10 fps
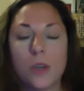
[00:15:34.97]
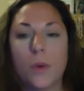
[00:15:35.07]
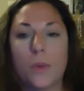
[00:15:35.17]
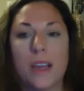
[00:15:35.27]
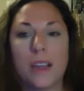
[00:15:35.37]
So
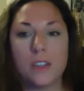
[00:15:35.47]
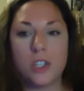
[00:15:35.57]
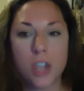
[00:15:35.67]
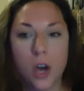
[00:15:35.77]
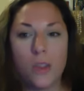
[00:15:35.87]
when we can
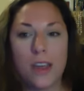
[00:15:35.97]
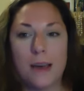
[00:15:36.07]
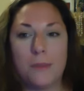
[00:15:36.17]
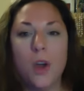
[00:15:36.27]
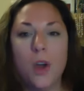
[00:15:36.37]
show
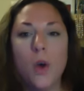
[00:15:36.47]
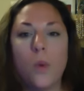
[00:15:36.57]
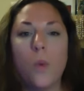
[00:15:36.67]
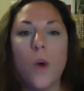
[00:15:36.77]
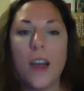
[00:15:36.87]
them
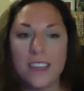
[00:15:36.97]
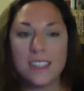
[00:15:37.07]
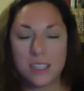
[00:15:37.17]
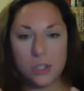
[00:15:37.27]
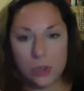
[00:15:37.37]
what
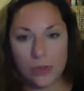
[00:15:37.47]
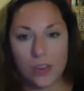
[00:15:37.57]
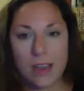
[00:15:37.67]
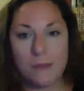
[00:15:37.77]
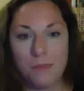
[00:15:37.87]
this can do
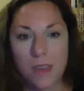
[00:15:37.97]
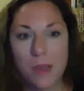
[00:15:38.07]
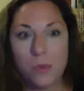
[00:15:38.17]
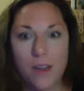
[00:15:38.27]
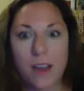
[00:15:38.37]
for them,
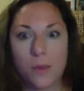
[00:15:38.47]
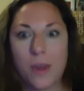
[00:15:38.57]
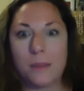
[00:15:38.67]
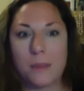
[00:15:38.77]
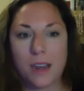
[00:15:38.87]
they would find a
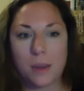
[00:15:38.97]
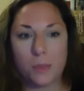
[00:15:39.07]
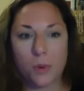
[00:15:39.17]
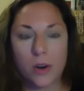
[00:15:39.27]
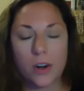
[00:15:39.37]
way to make it
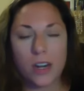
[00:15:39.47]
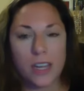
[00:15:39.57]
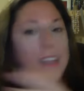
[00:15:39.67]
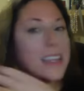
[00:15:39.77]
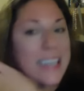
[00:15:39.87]
a
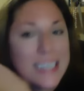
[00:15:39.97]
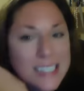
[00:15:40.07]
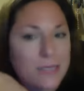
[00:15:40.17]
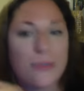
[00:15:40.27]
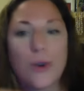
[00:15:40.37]
priority, at
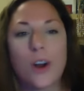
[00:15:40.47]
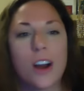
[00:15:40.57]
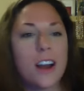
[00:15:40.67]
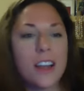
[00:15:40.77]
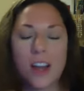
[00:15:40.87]
least
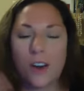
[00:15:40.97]
for,